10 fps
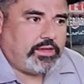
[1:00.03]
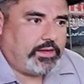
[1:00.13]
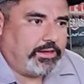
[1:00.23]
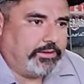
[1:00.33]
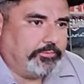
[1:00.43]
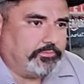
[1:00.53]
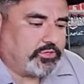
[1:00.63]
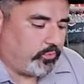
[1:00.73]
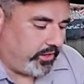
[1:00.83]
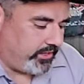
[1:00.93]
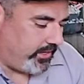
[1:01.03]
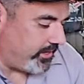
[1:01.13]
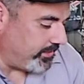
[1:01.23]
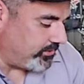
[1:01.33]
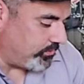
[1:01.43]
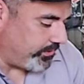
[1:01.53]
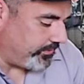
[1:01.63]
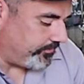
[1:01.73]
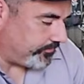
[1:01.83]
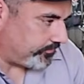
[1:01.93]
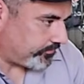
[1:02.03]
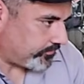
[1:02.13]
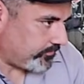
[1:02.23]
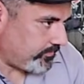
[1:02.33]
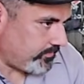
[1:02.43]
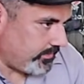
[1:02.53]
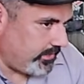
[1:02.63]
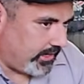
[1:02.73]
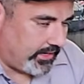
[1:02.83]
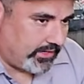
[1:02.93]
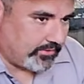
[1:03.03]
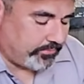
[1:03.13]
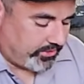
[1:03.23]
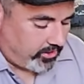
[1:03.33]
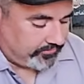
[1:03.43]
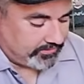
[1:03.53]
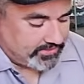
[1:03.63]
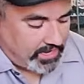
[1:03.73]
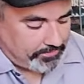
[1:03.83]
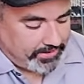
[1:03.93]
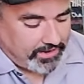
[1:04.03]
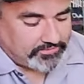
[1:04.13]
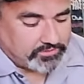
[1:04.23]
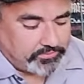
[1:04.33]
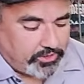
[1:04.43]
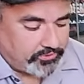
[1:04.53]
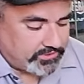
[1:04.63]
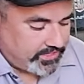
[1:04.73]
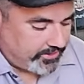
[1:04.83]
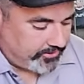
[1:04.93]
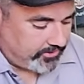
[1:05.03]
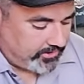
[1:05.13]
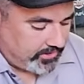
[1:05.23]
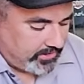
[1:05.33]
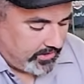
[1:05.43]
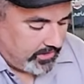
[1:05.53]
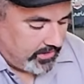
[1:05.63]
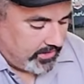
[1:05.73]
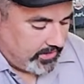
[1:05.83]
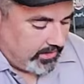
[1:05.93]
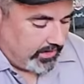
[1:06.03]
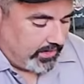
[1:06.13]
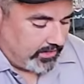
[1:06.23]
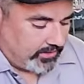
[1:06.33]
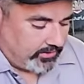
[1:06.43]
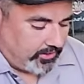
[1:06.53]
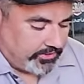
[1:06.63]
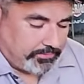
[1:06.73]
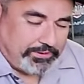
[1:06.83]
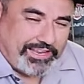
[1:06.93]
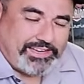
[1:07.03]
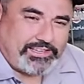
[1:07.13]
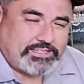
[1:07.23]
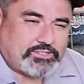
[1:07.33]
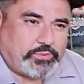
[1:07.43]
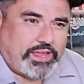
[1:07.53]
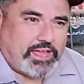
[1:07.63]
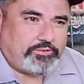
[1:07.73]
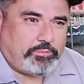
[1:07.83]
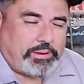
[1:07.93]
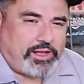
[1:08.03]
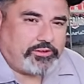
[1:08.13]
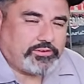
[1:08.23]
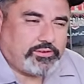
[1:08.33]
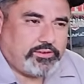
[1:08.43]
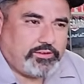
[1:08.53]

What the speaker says: So we're going to get into it. But off the top, I have some notes here. On the playlist, we have about